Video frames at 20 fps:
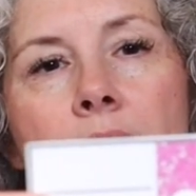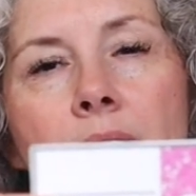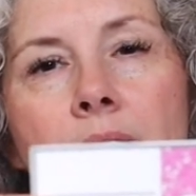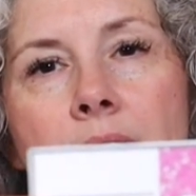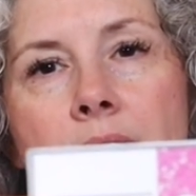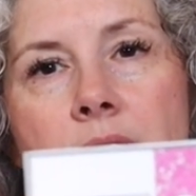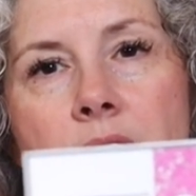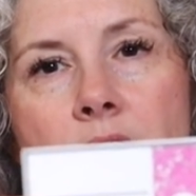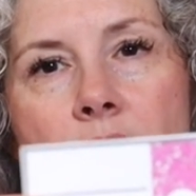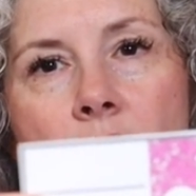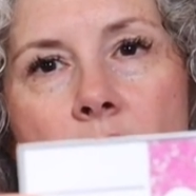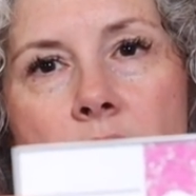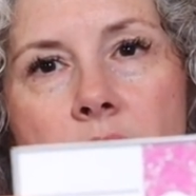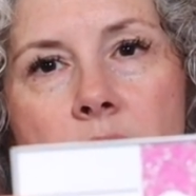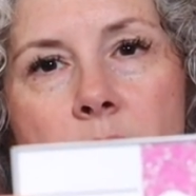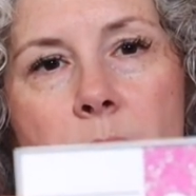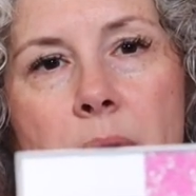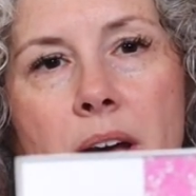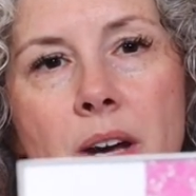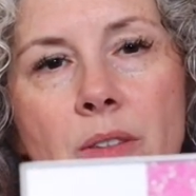and it talks
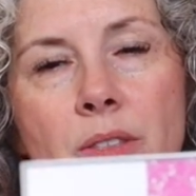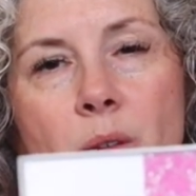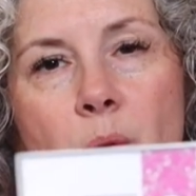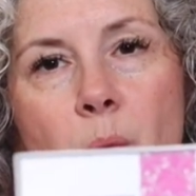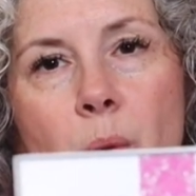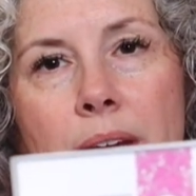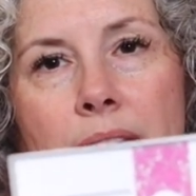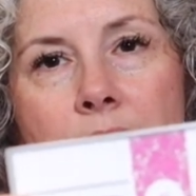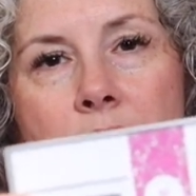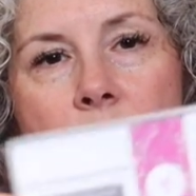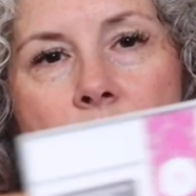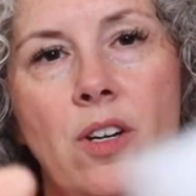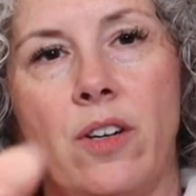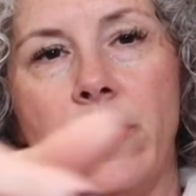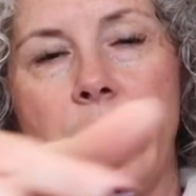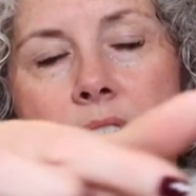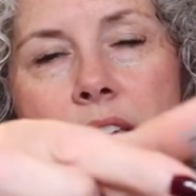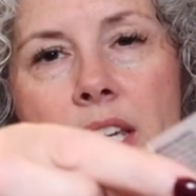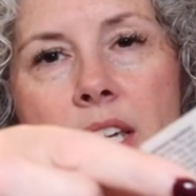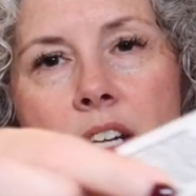about the weights
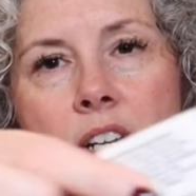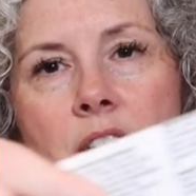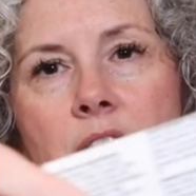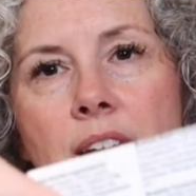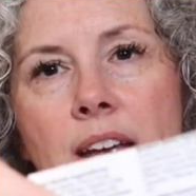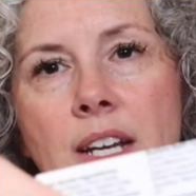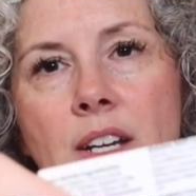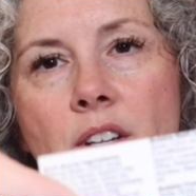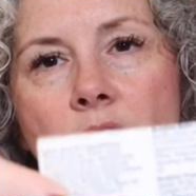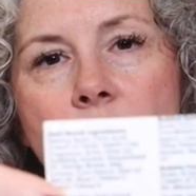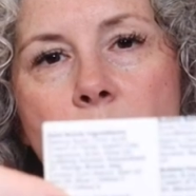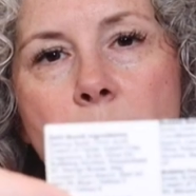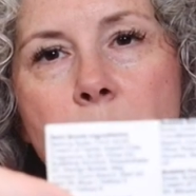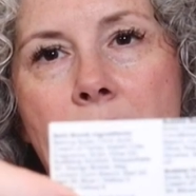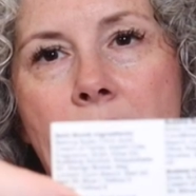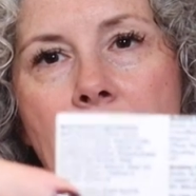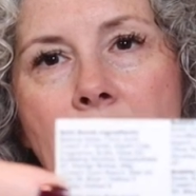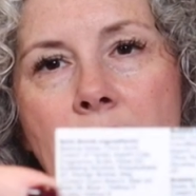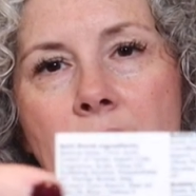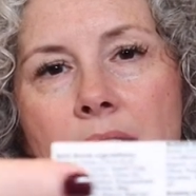over here and on the
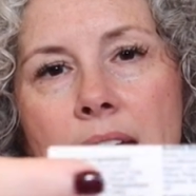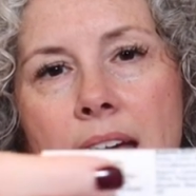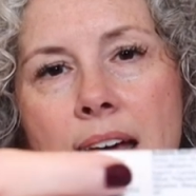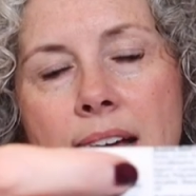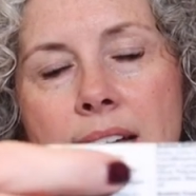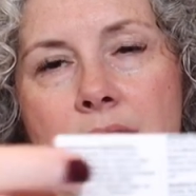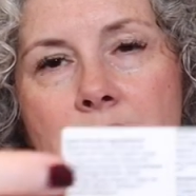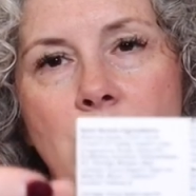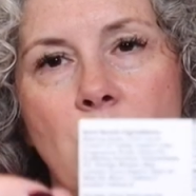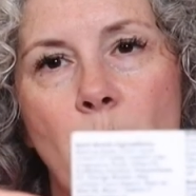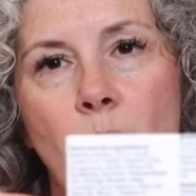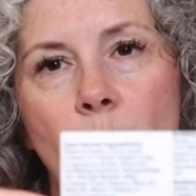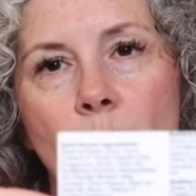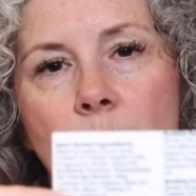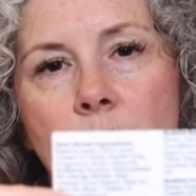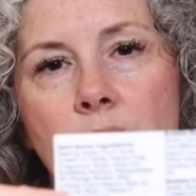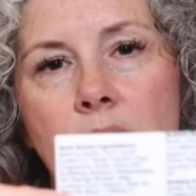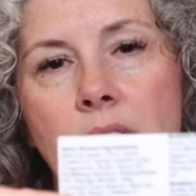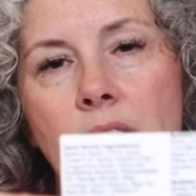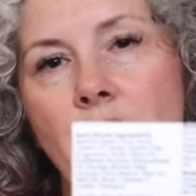back it has the
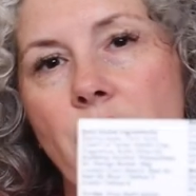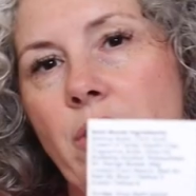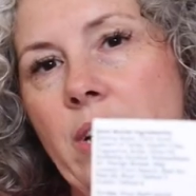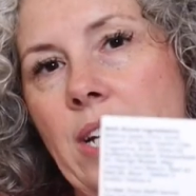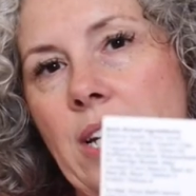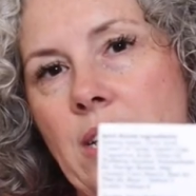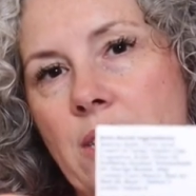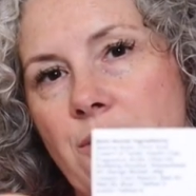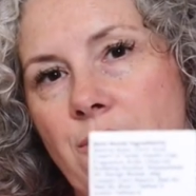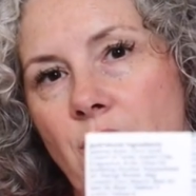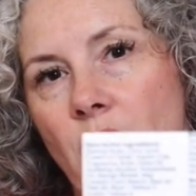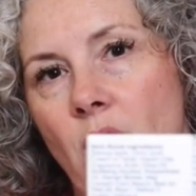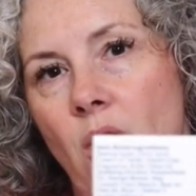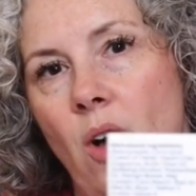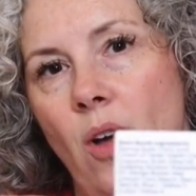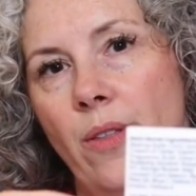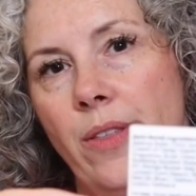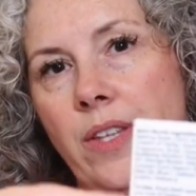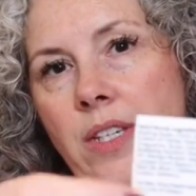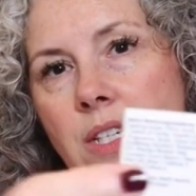ingredients for
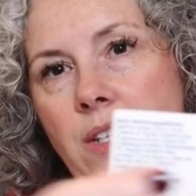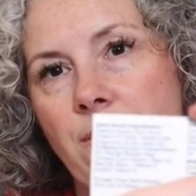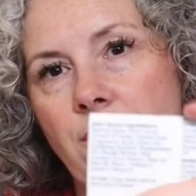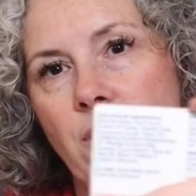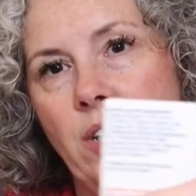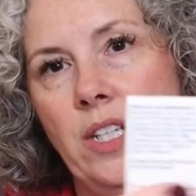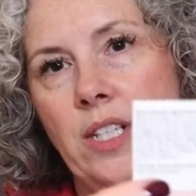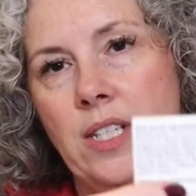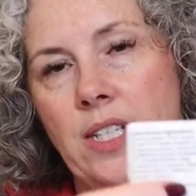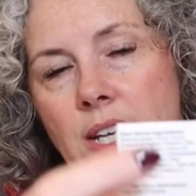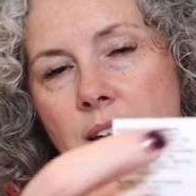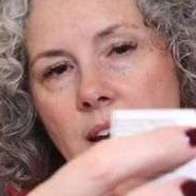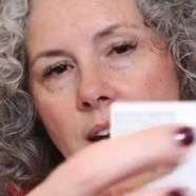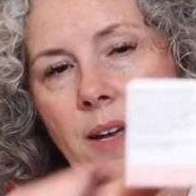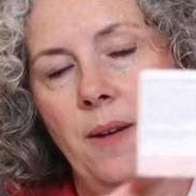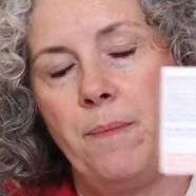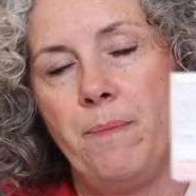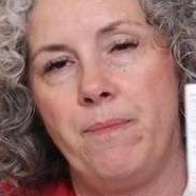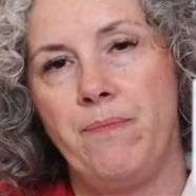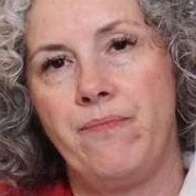all the different
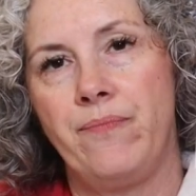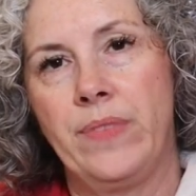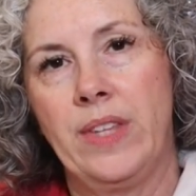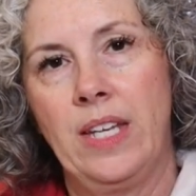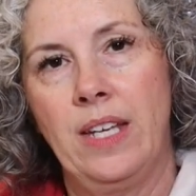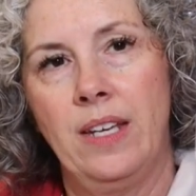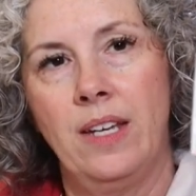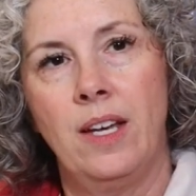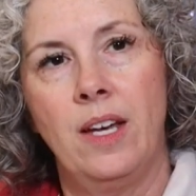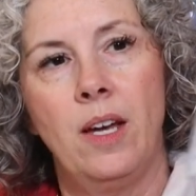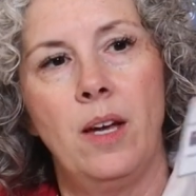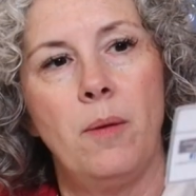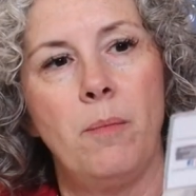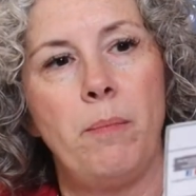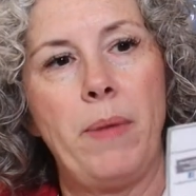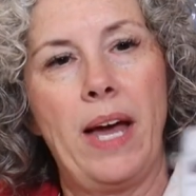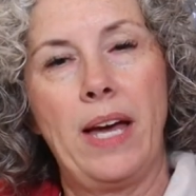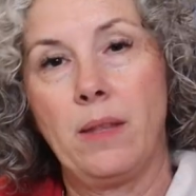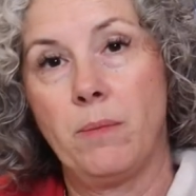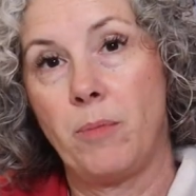um,
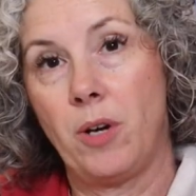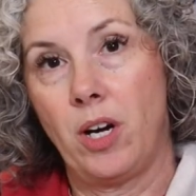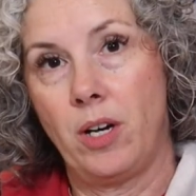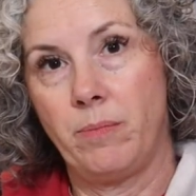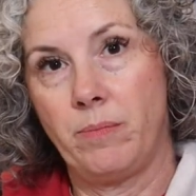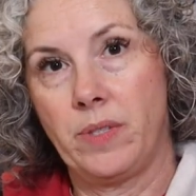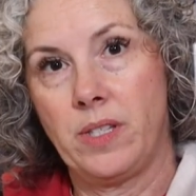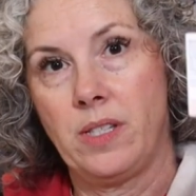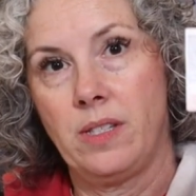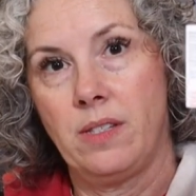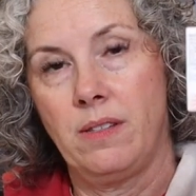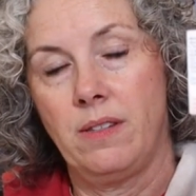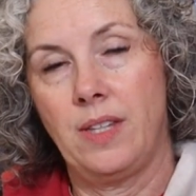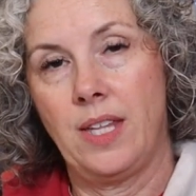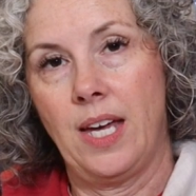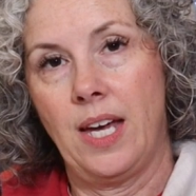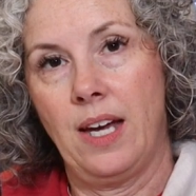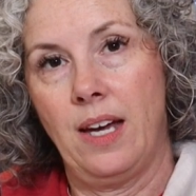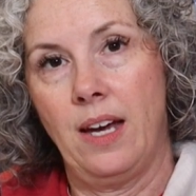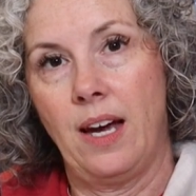bath bombs
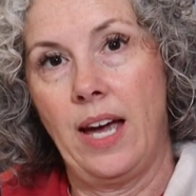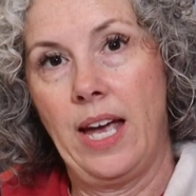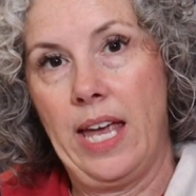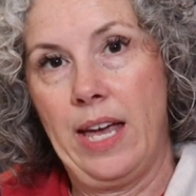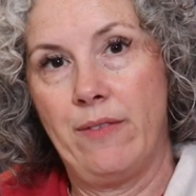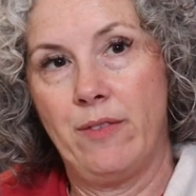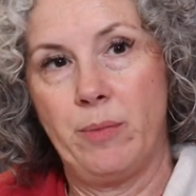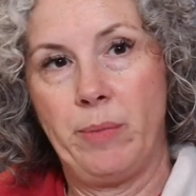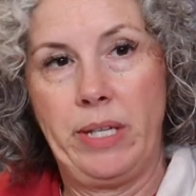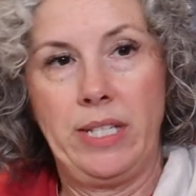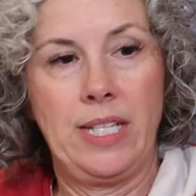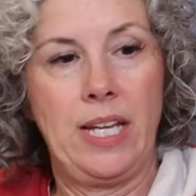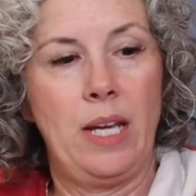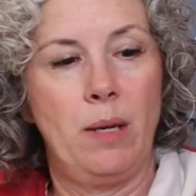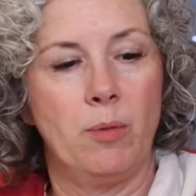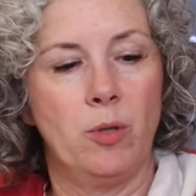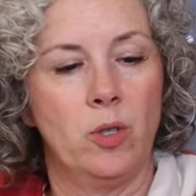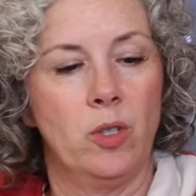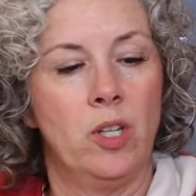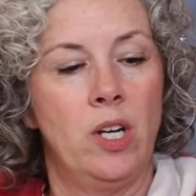that I have on my
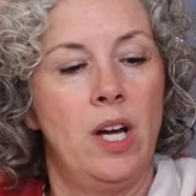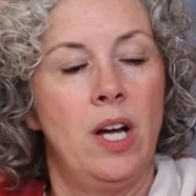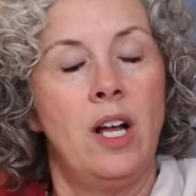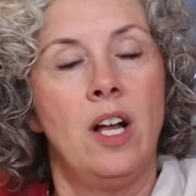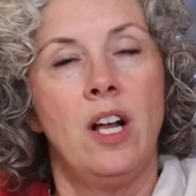table.